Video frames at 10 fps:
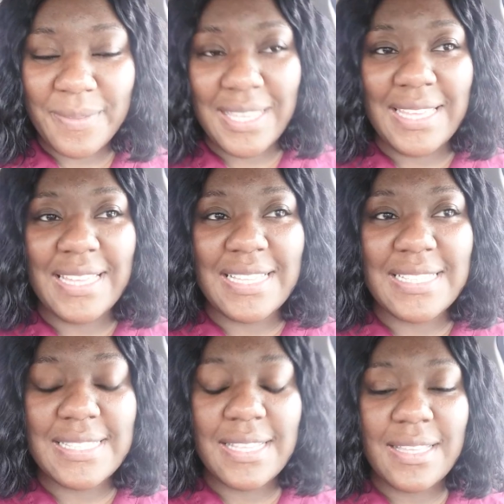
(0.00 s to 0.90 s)

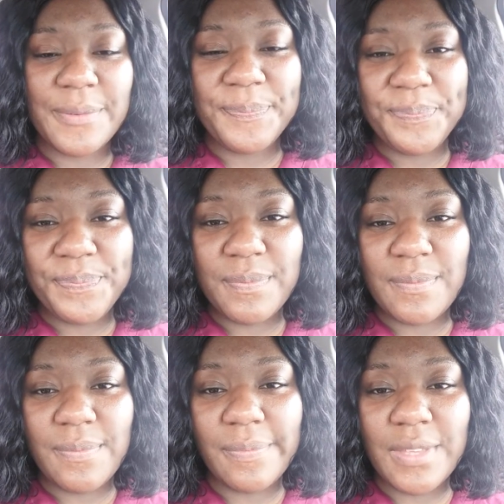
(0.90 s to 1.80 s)
is
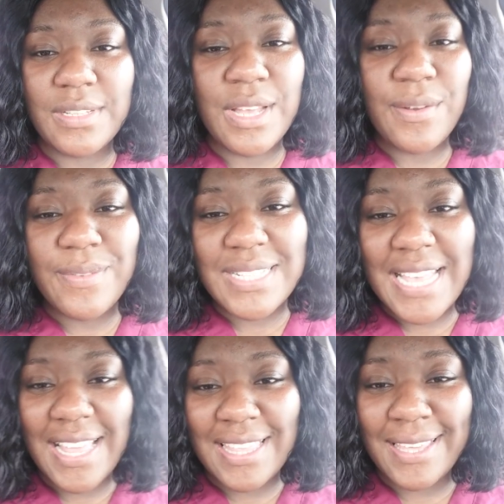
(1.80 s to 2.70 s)
don't
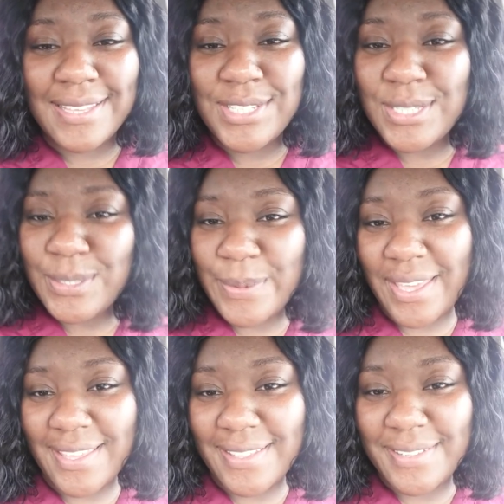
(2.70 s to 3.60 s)
retaliate, just wait.